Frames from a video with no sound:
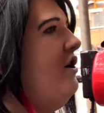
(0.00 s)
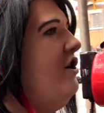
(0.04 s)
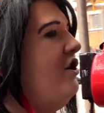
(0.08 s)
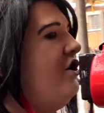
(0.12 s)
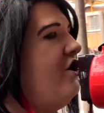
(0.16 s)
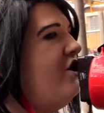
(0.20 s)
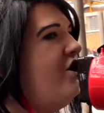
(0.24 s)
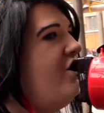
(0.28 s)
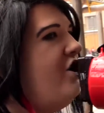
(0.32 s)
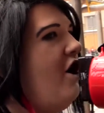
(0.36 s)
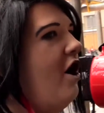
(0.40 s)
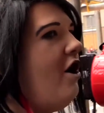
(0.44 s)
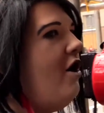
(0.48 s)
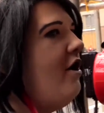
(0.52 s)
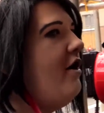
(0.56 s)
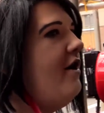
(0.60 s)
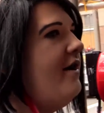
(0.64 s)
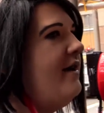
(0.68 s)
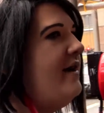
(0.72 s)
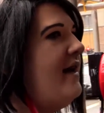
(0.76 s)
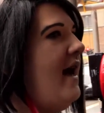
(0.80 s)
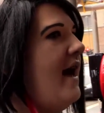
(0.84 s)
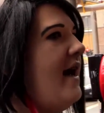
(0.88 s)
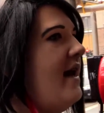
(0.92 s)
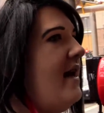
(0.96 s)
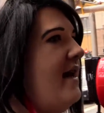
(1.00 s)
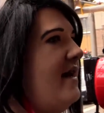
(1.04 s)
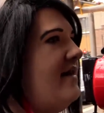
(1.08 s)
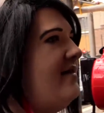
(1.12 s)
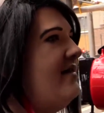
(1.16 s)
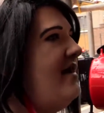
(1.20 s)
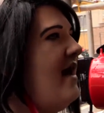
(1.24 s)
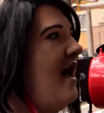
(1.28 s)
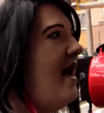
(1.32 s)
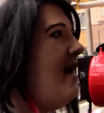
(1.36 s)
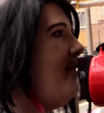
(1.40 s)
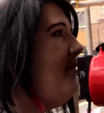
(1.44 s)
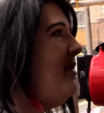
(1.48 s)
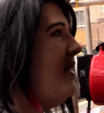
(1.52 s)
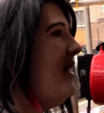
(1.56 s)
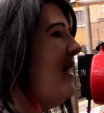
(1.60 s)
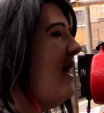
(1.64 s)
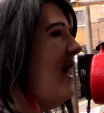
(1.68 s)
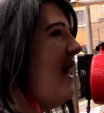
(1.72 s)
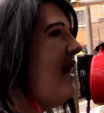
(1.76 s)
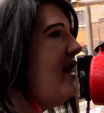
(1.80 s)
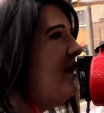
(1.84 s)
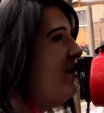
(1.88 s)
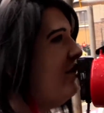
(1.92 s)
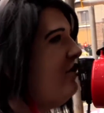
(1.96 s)
shot at getting his name in the
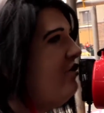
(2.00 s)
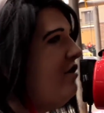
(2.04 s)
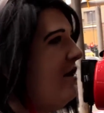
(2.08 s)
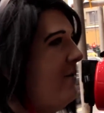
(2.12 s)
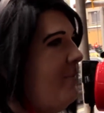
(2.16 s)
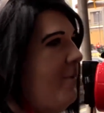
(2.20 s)
history